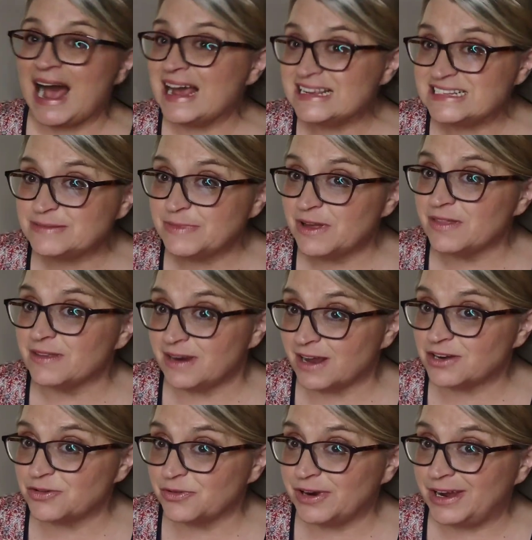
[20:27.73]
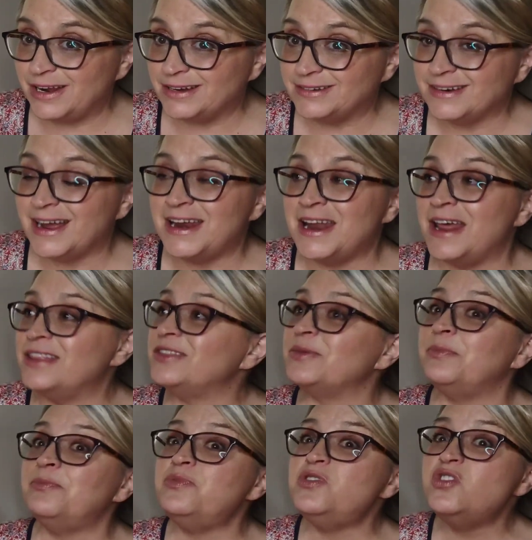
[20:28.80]
I smell the nectarine and it's
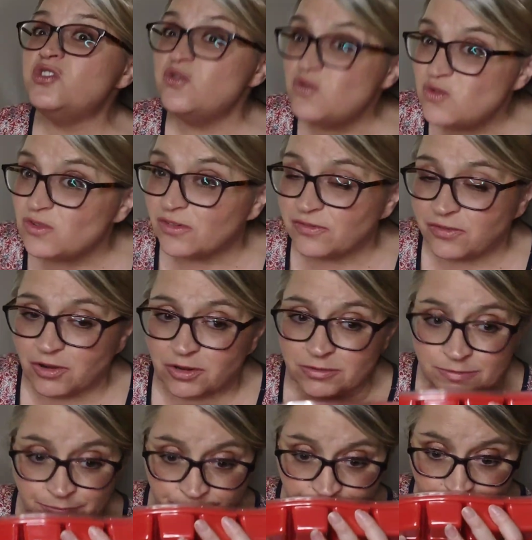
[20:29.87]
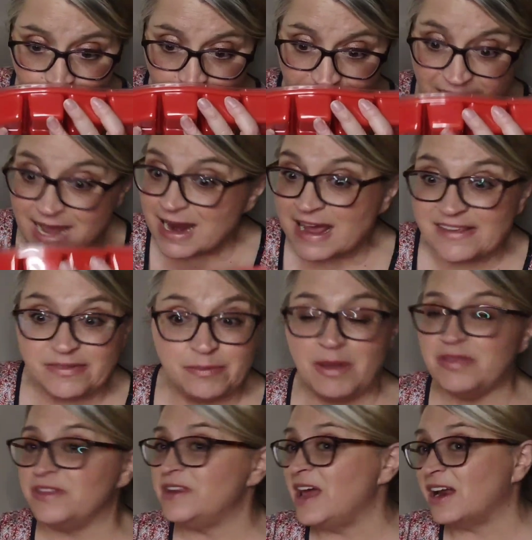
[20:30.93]
beautiful. And I
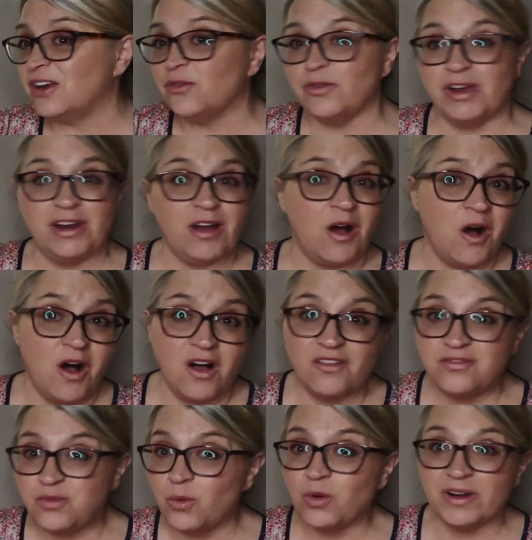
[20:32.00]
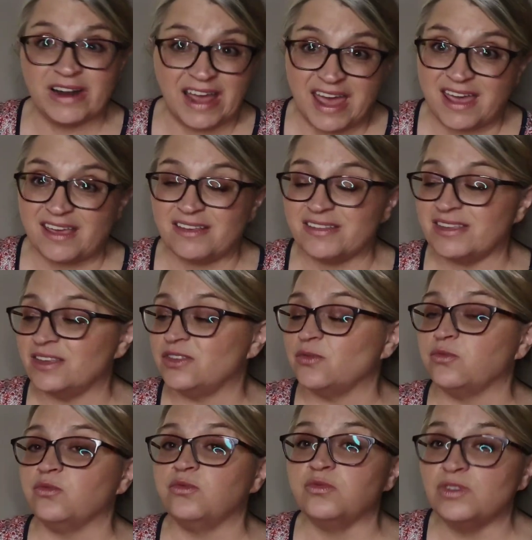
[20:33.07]
smelt the nectarine all four days. It's
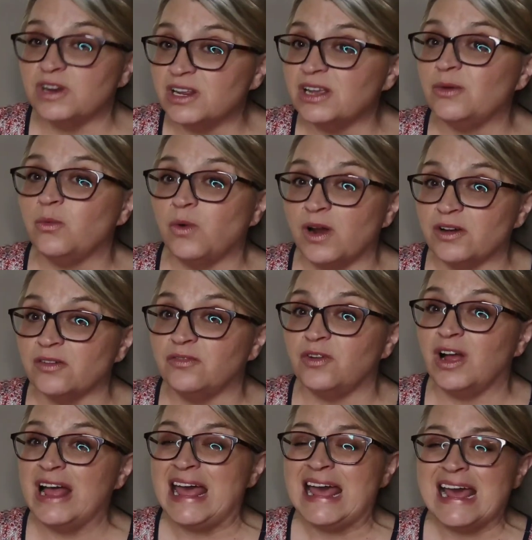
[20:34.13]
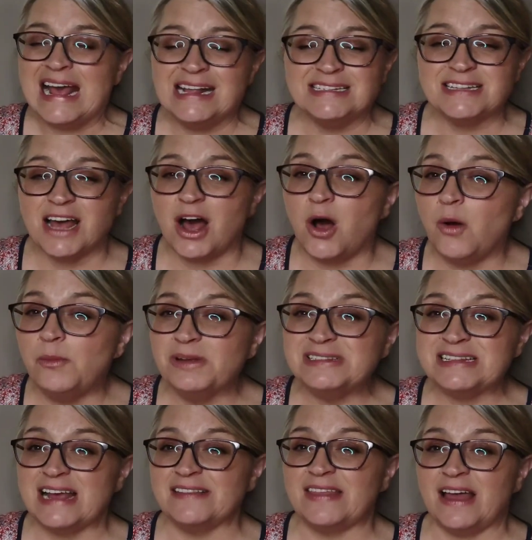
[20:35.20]
really wonderful. It's
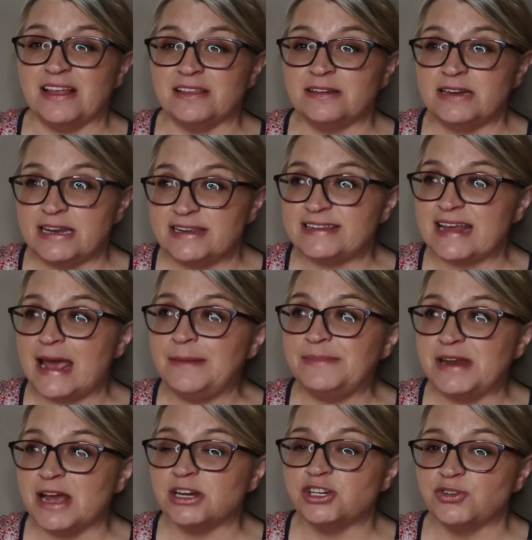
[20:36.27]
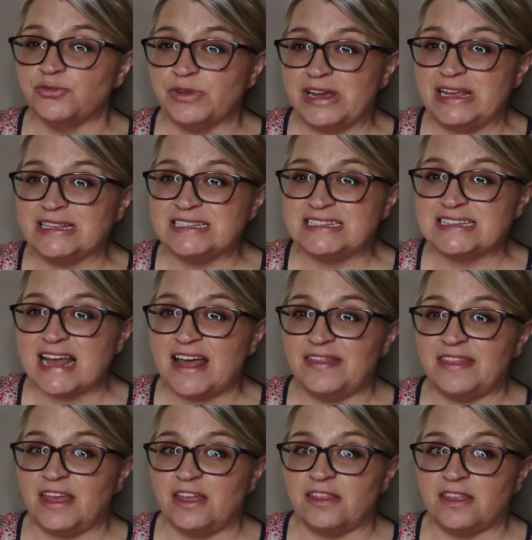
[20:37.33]
almost like that same nectarine
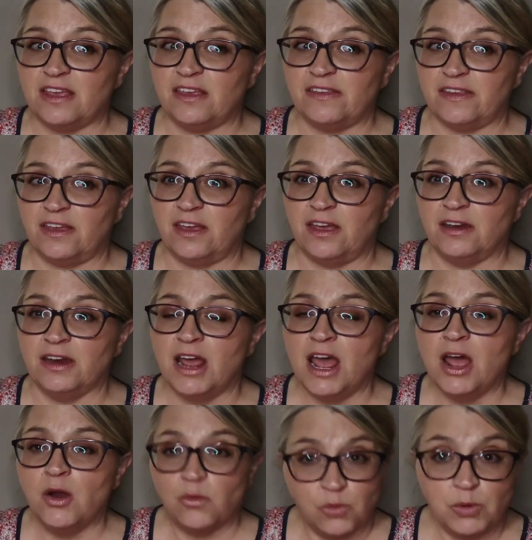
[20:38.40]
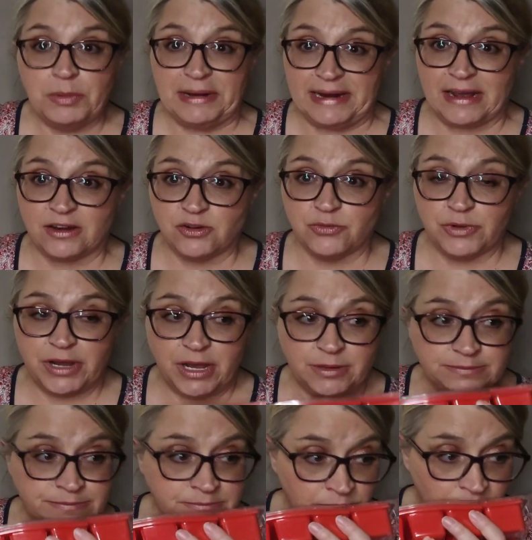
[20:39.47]
scent that is in Ruby
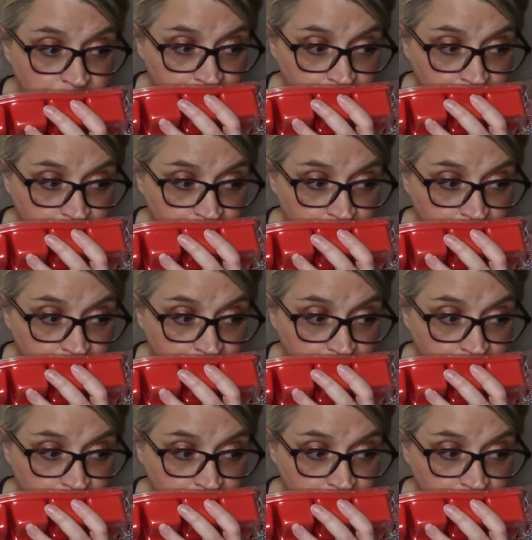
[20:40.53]
Nectarine,